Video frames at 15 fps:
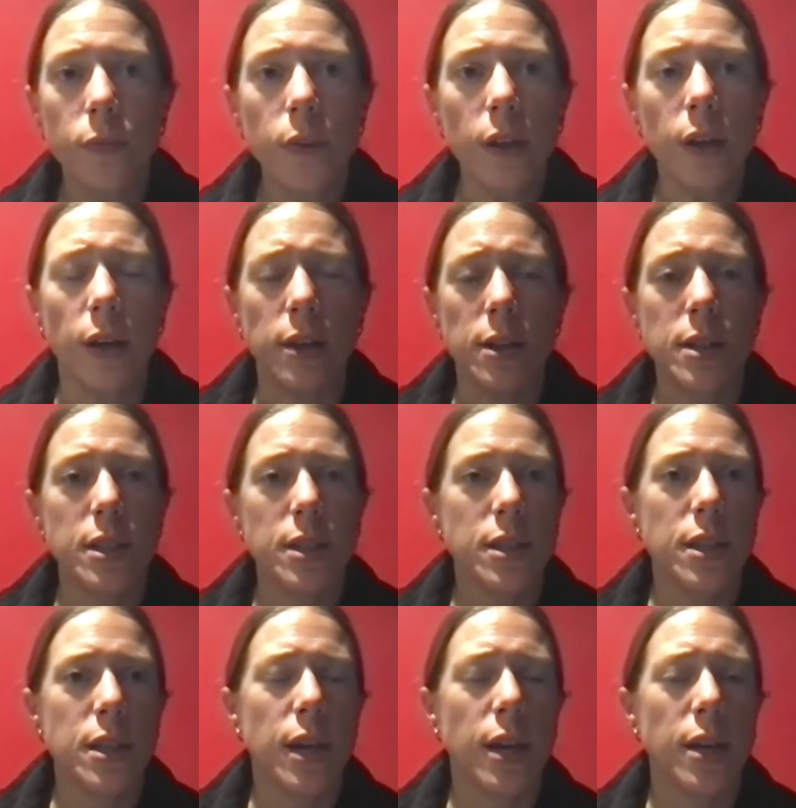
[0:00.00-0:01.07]

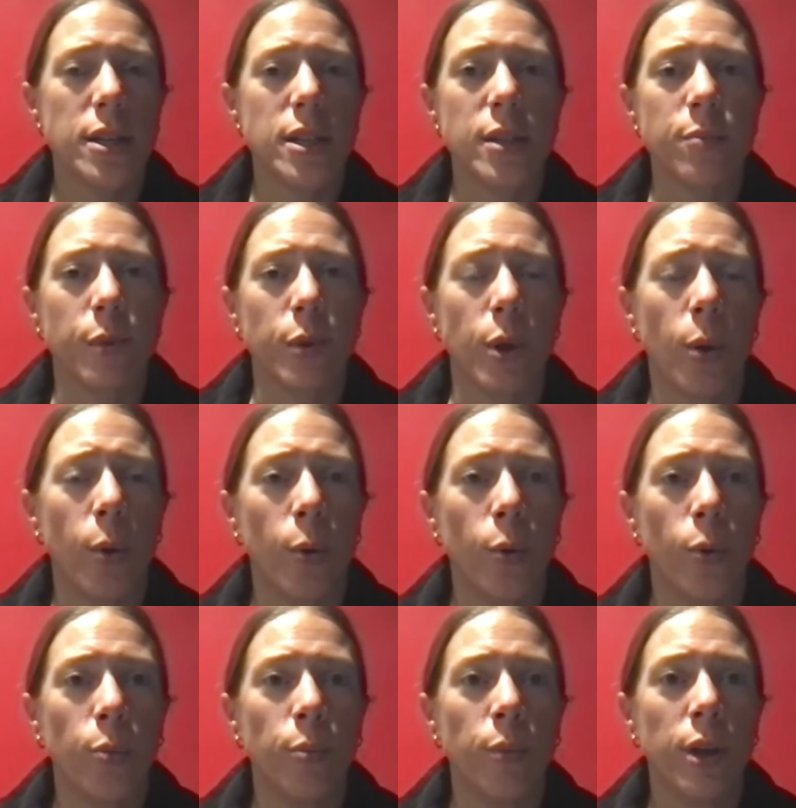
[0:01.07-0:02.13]
CCS,
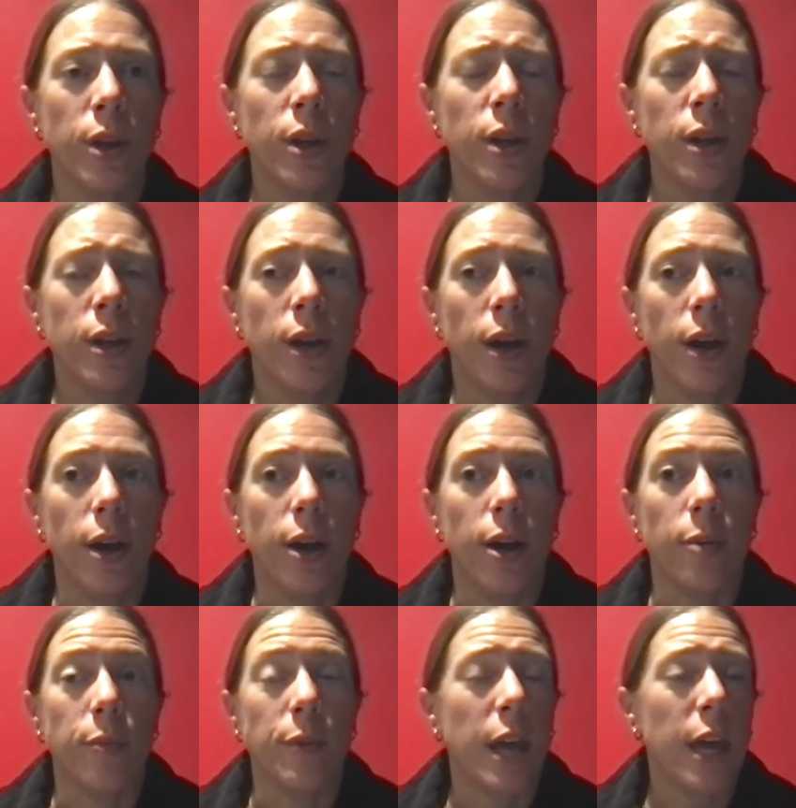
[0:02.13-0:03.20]
Macomb,
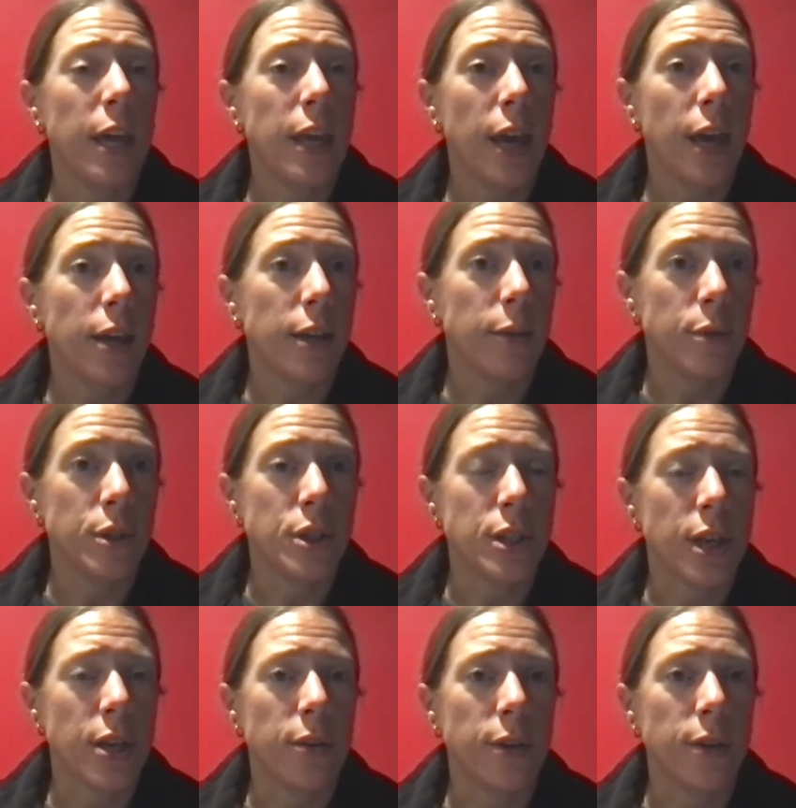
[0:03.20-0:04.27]
KCAG, which is
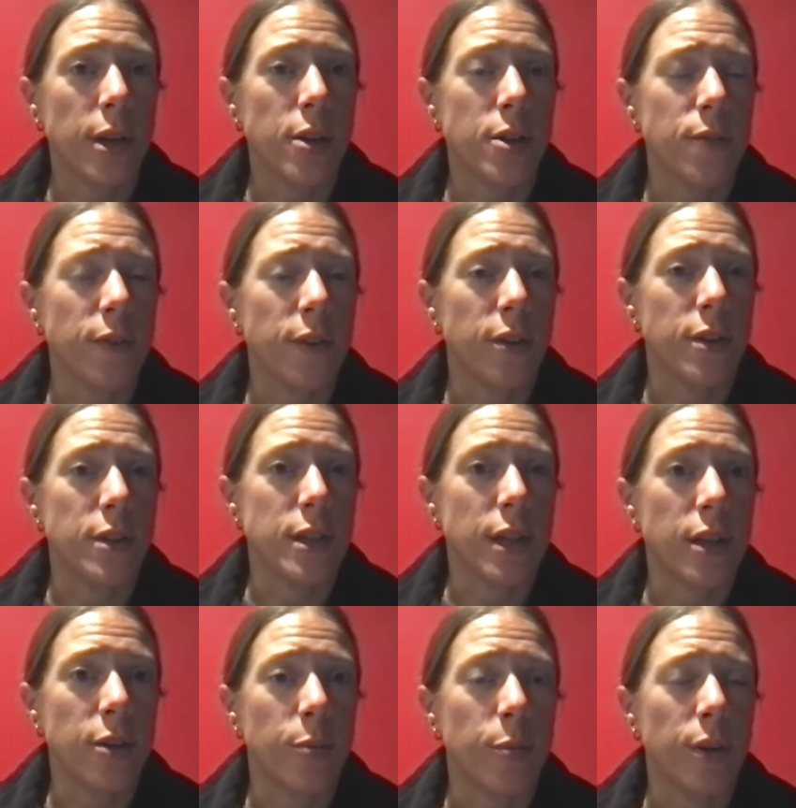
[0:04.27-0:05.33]
Kendall College of Art and
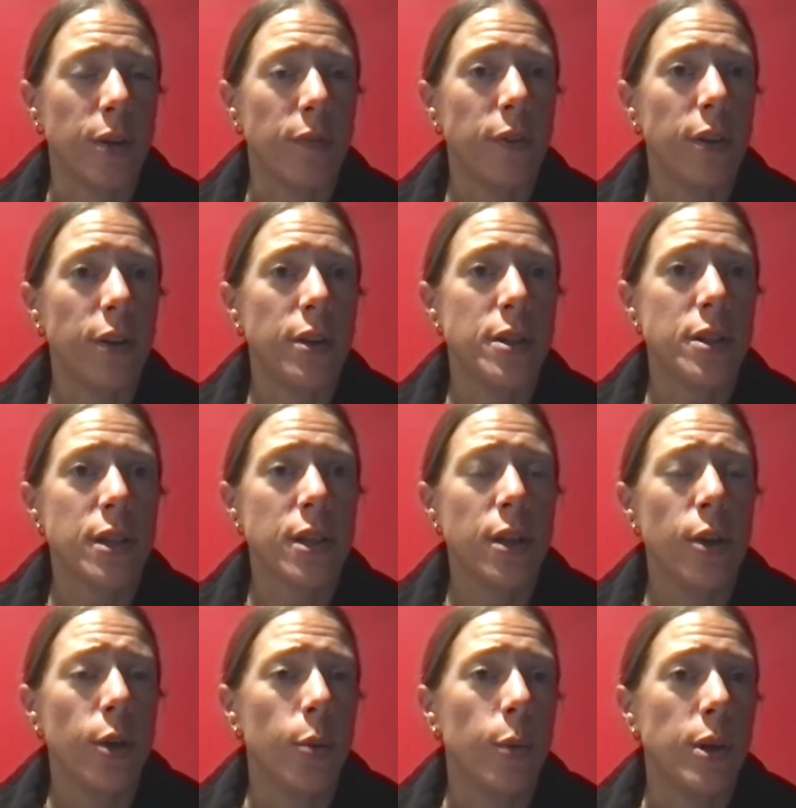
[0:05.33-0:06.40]
Design up by Ferris,
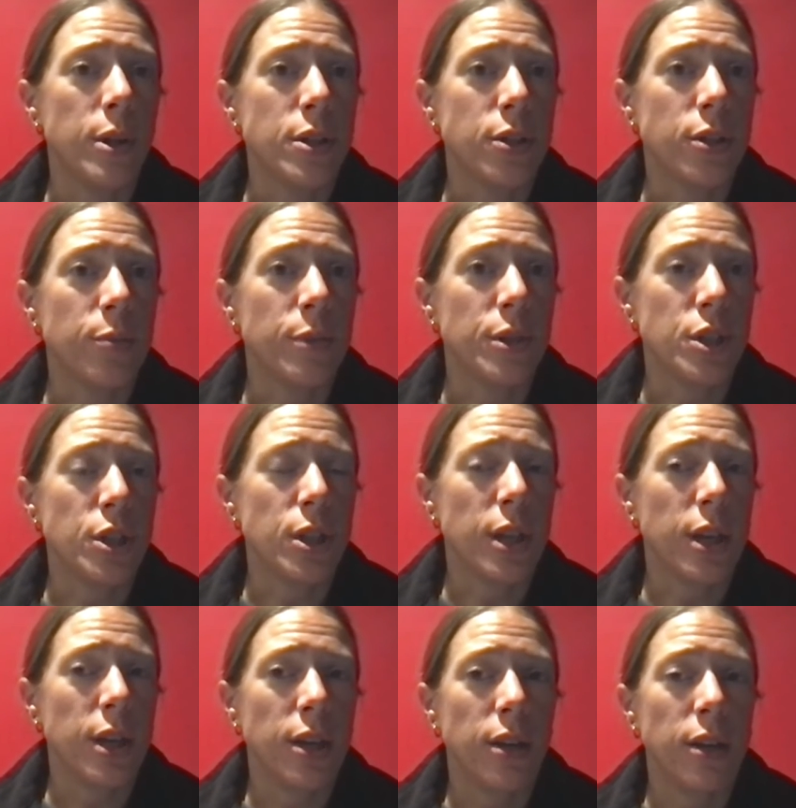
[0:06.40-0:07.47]
Western
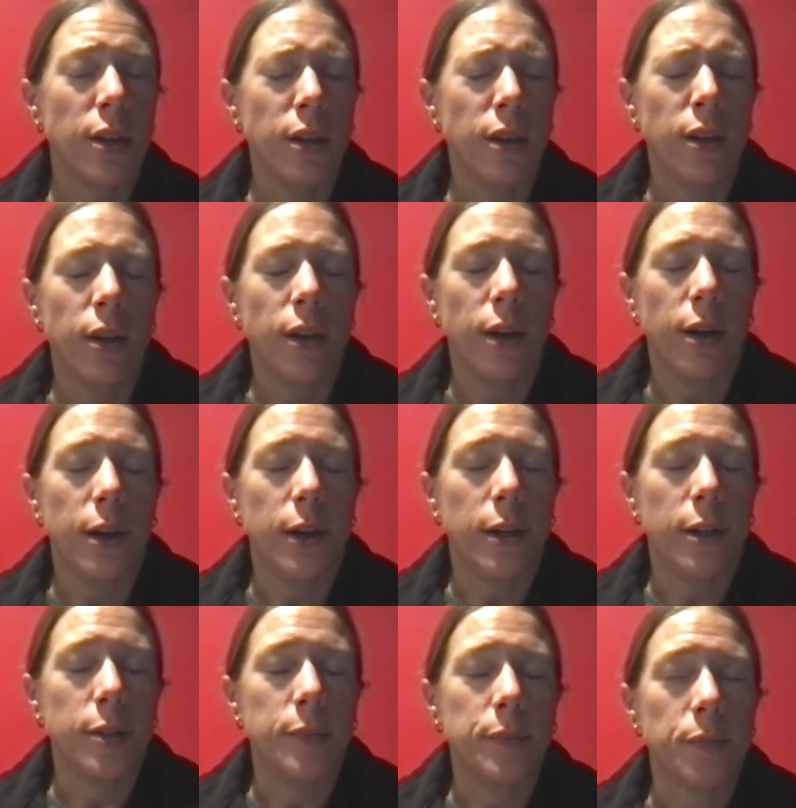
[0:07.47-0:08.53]
Michigan.
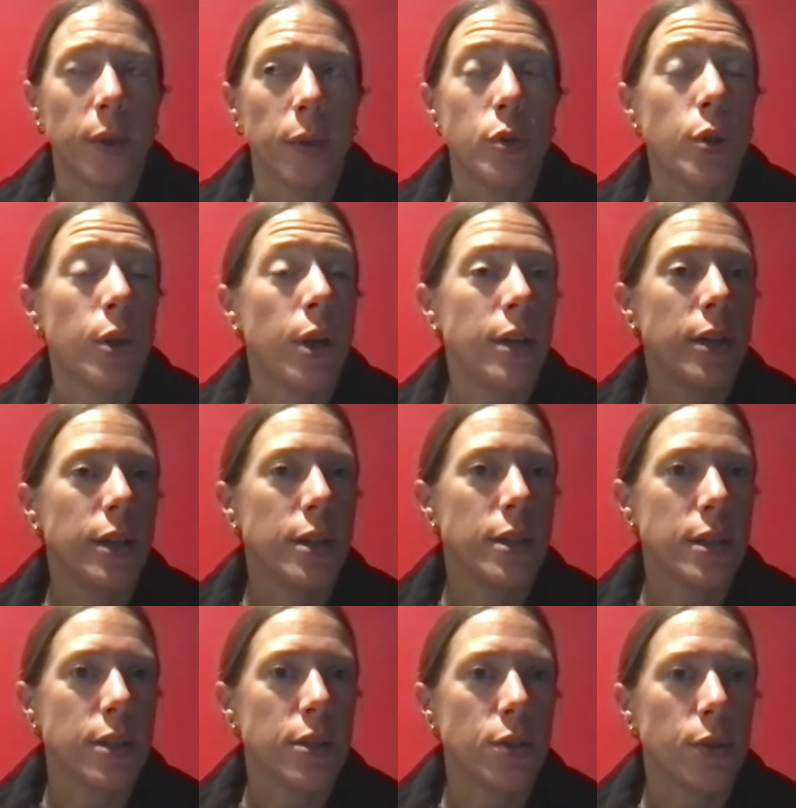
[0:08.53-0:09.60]
I'm trying to get
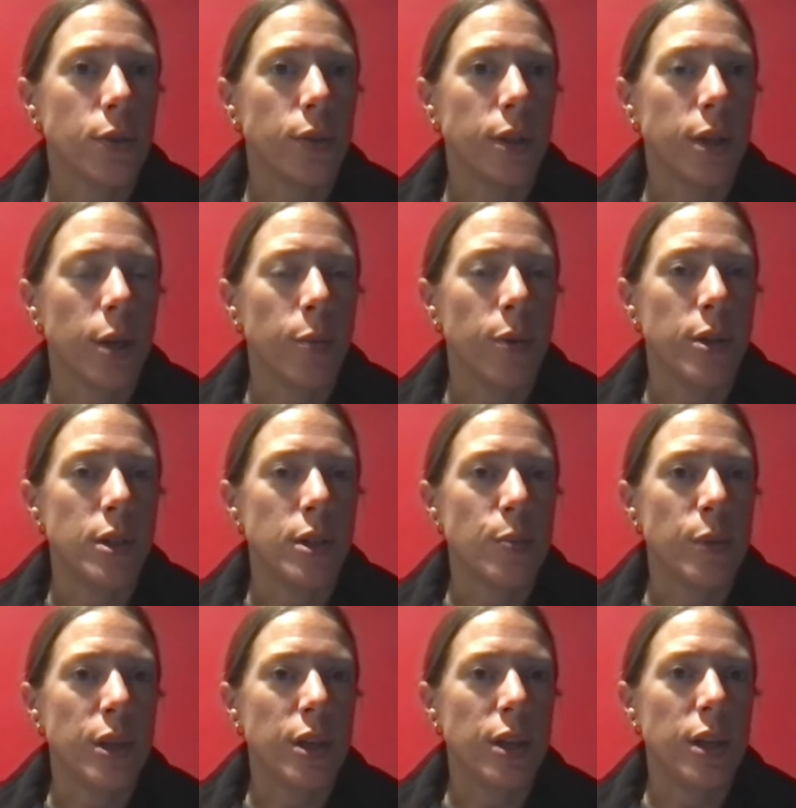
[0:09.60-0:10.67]
Central to come in and
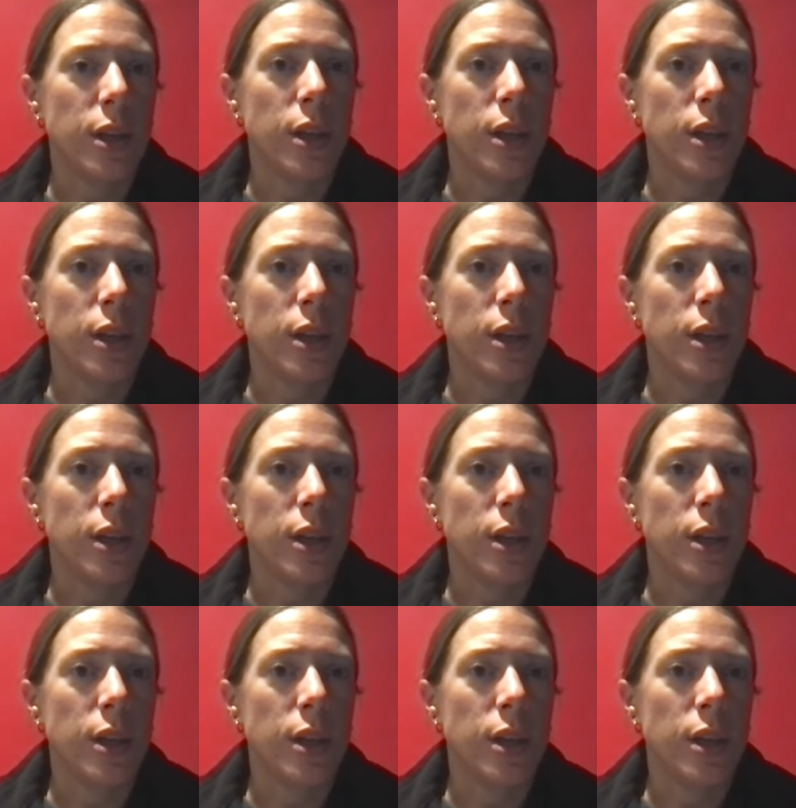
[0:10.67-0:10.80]
speak.